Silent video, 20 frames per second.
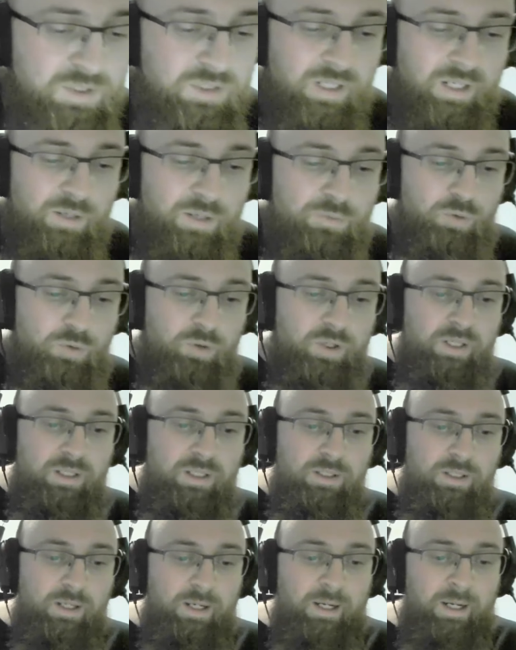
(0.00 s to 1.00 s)

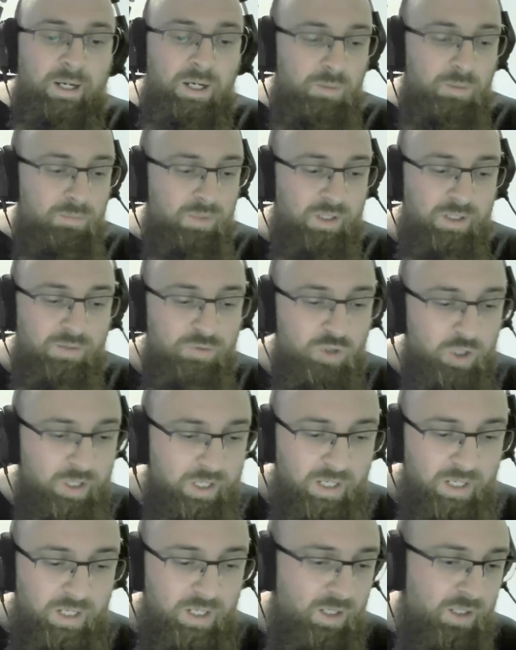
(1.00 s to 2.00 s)
delivery, like I've got
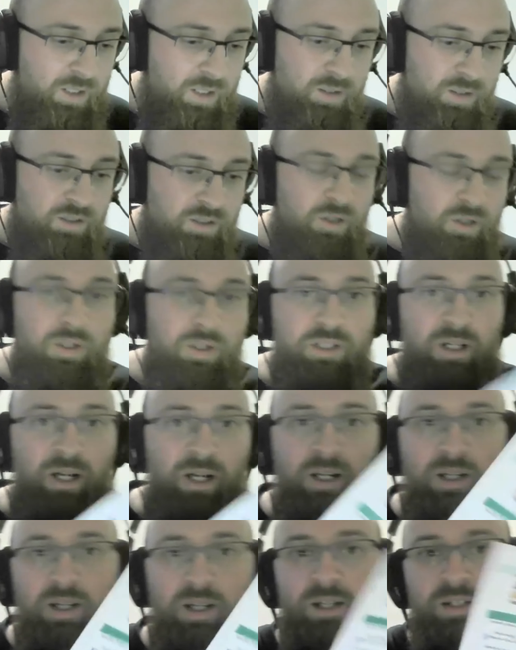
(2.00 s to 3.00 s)
it here. So it's
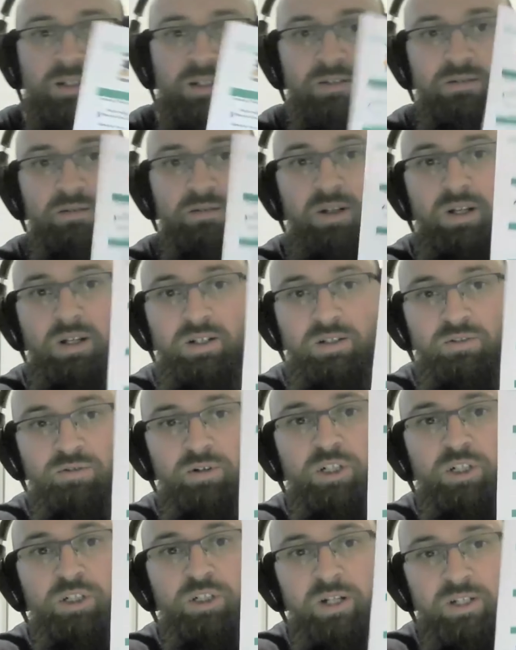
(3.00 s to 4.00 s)
like, it's
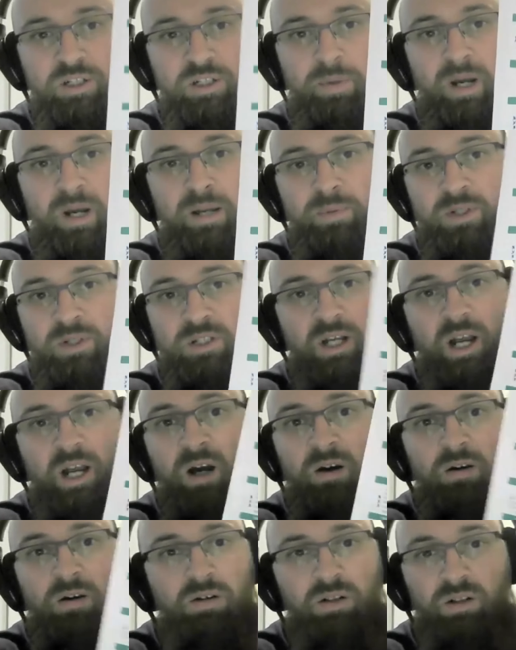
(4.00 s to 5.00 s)
traditionally it's a paper
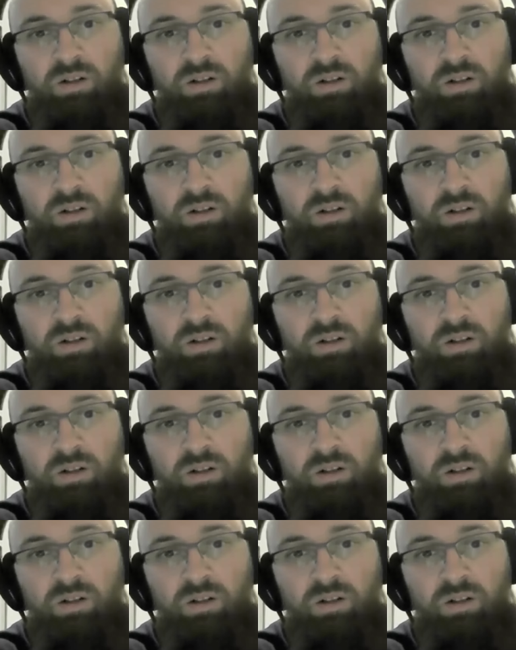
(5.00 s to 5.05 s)
scout.